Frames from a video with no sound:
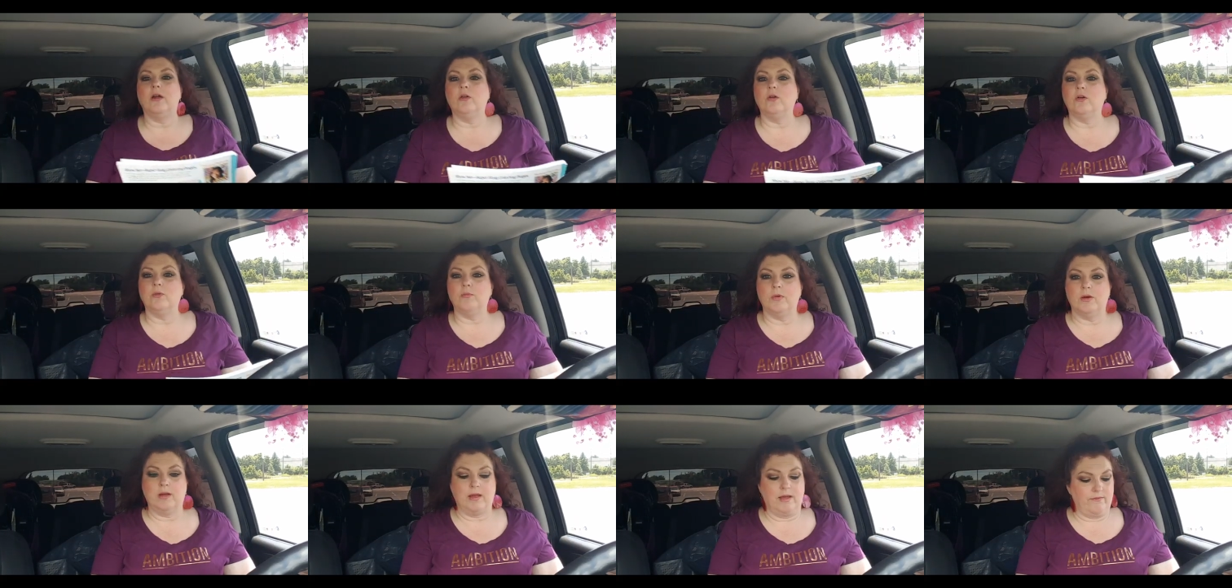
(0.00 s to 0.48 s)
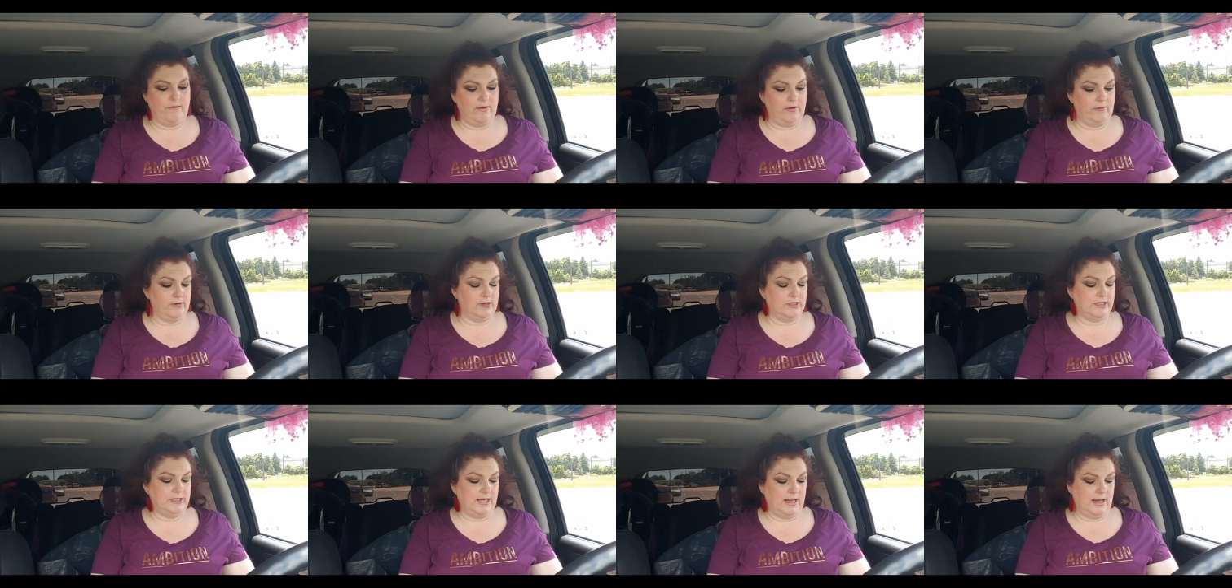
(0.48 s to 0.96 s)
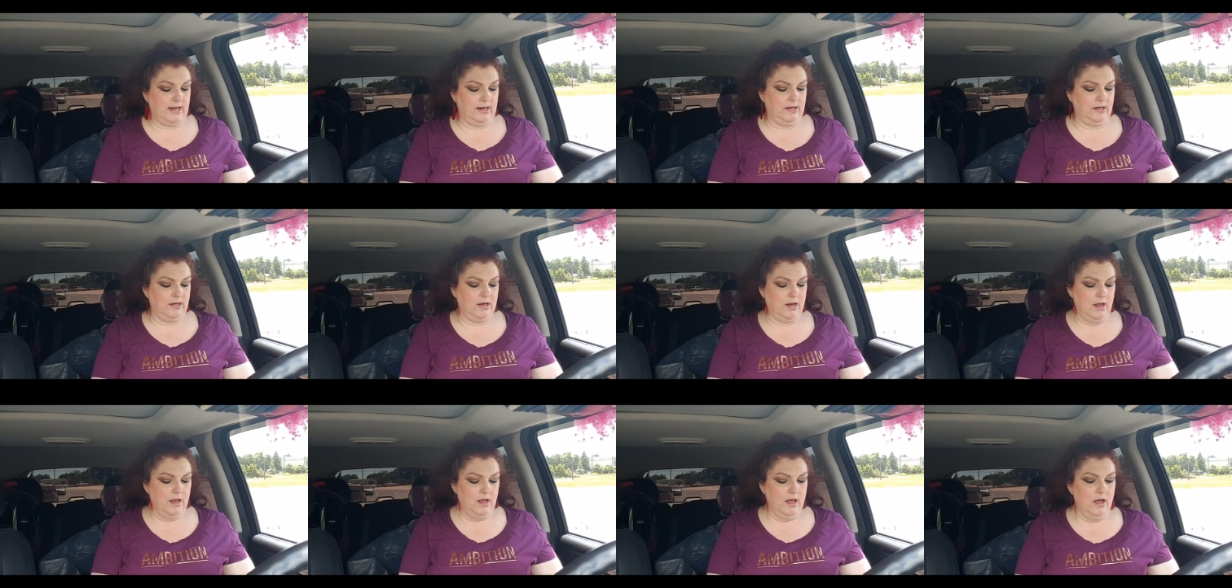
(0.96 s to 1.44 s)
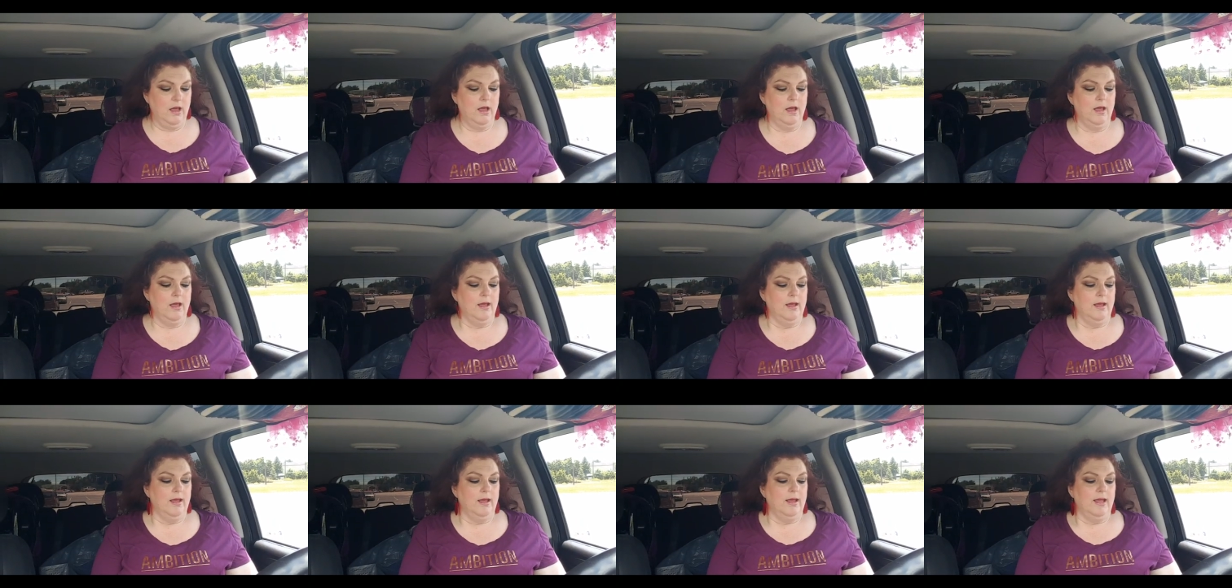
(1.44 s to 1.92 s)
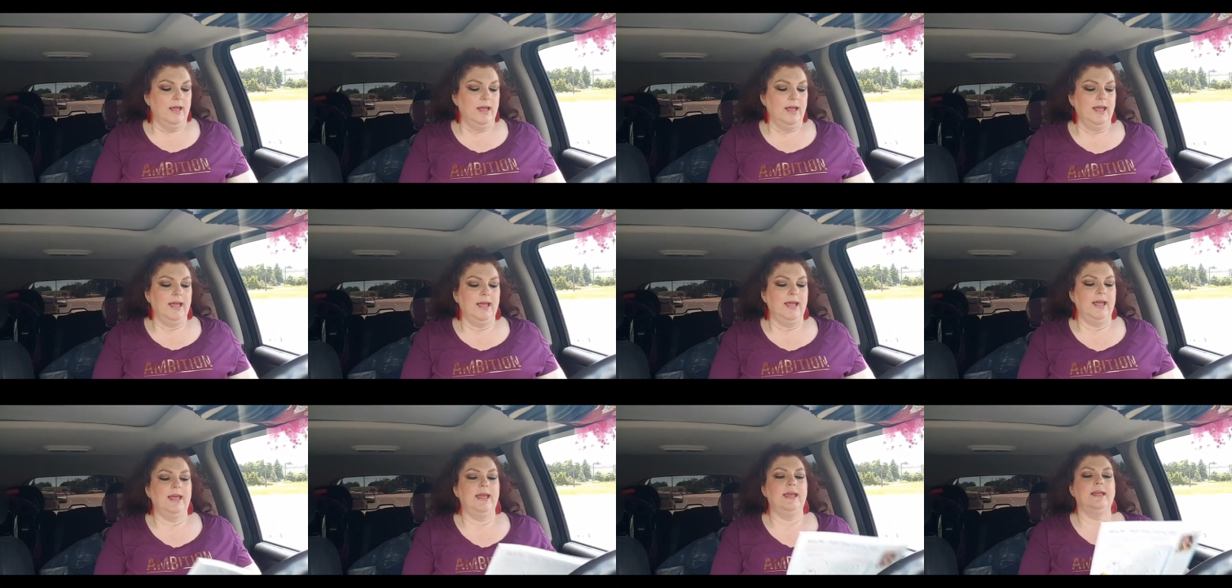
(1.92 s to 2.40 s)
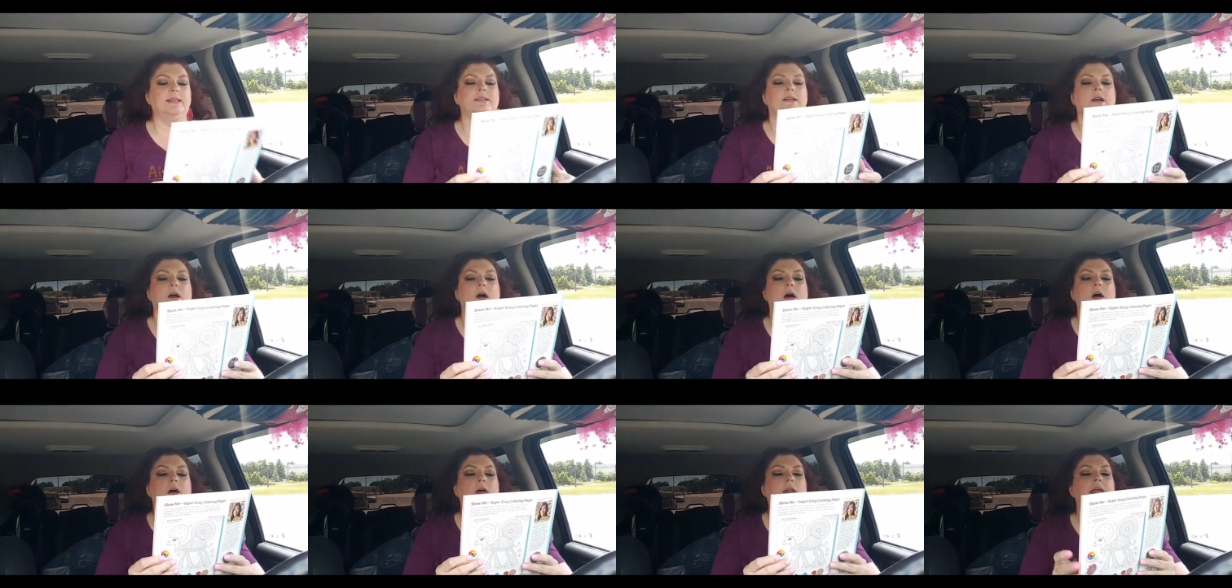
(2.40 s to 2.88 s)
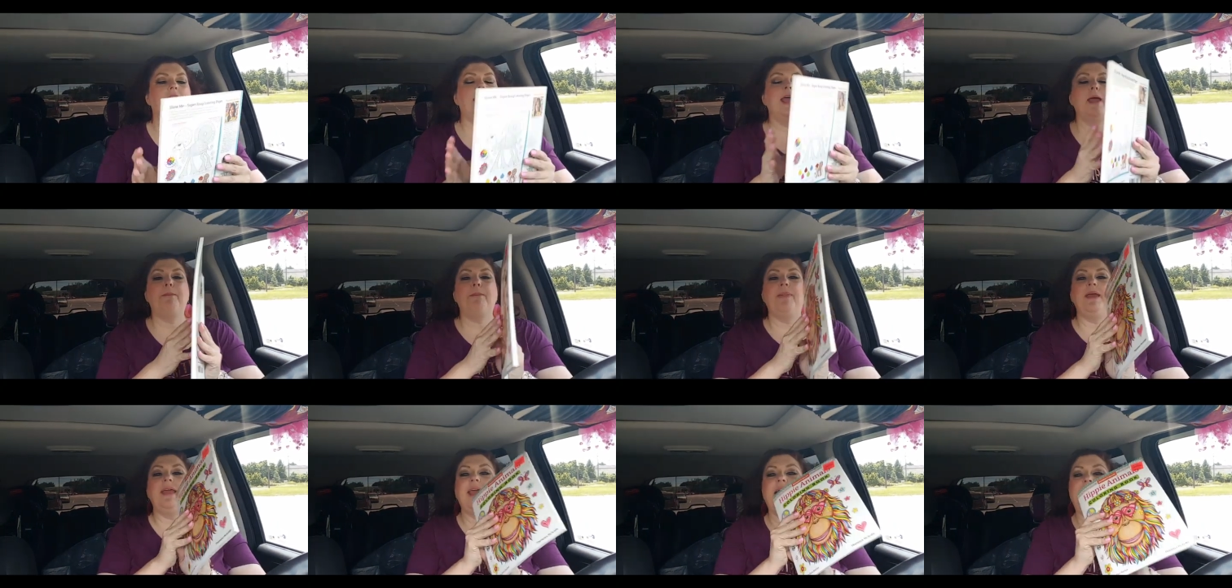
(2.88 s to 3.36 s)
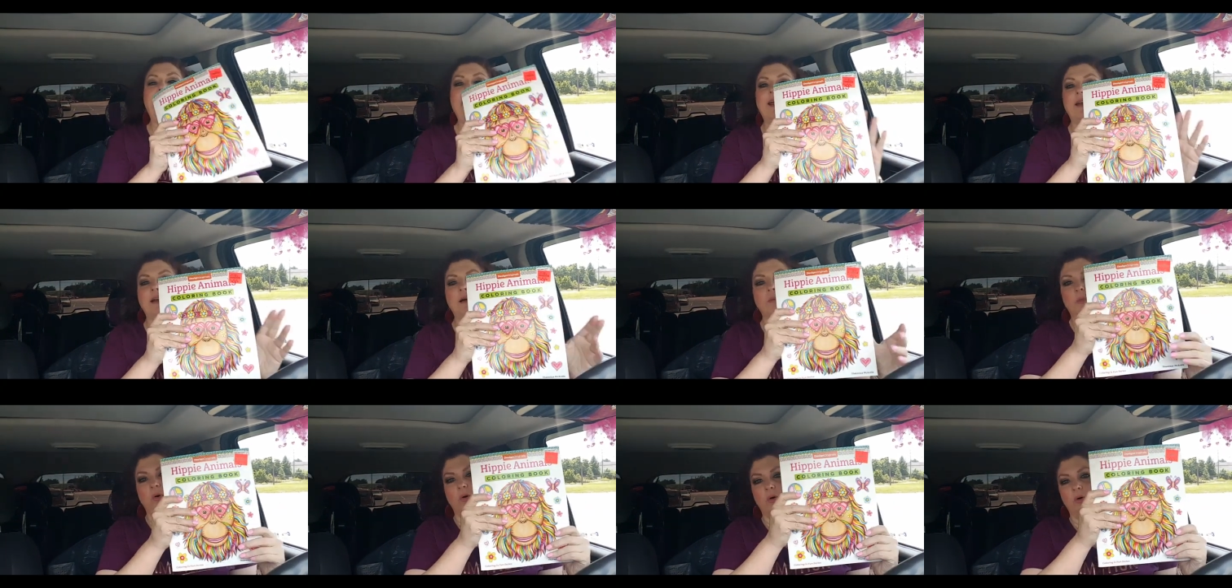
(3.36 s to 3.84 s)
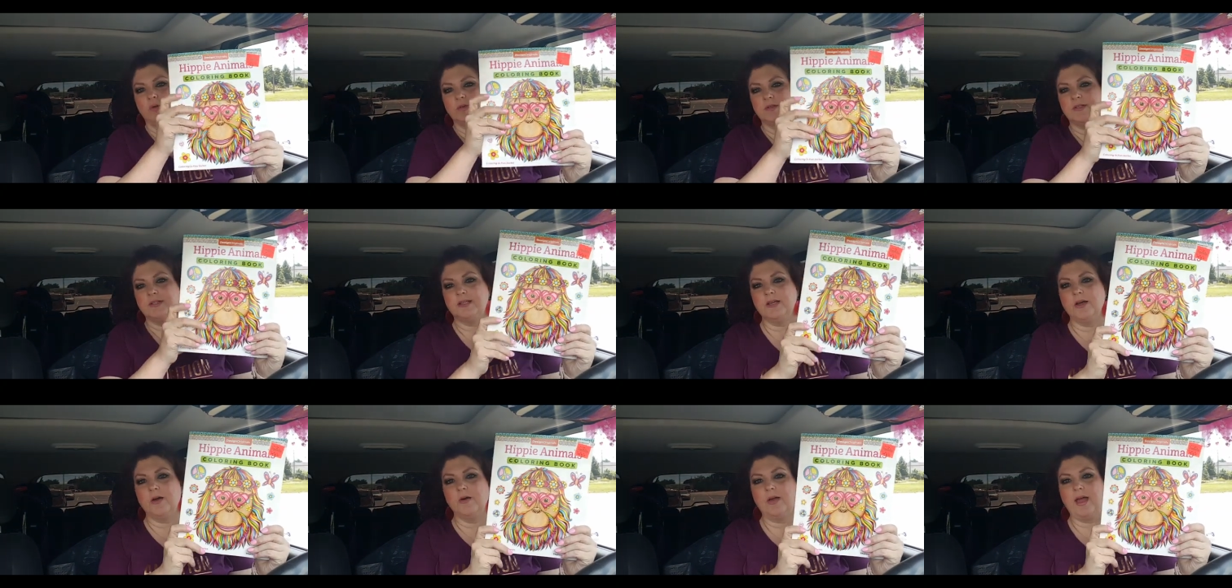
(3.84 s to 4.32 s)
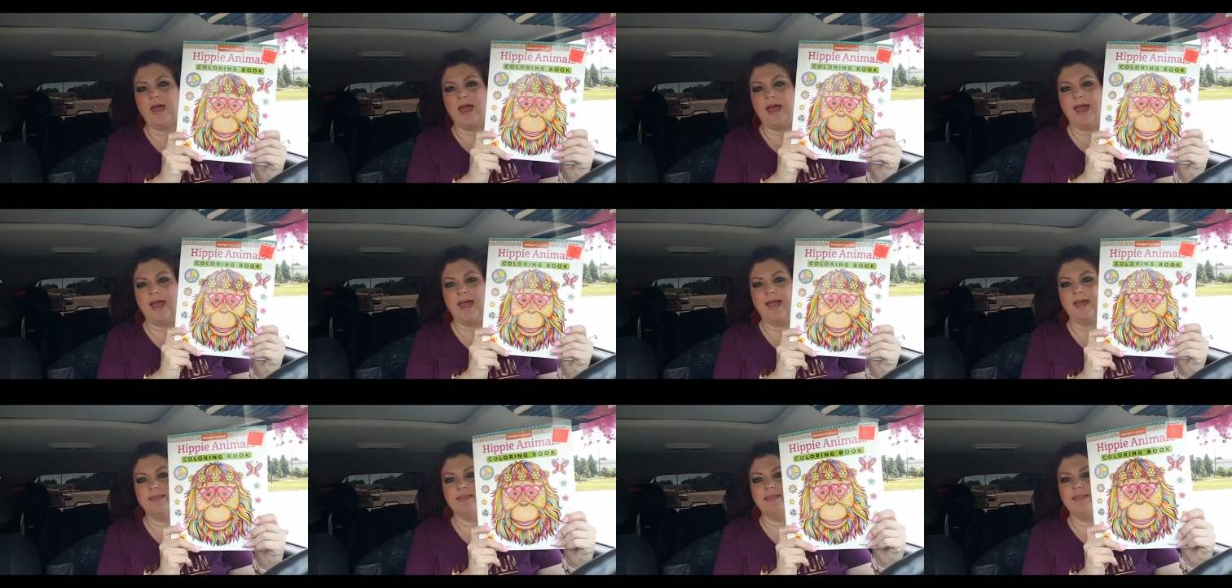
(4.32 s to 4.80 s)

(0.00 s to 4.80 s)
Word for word: coloring book I've ever seen. It's called Hippie Animals, okay?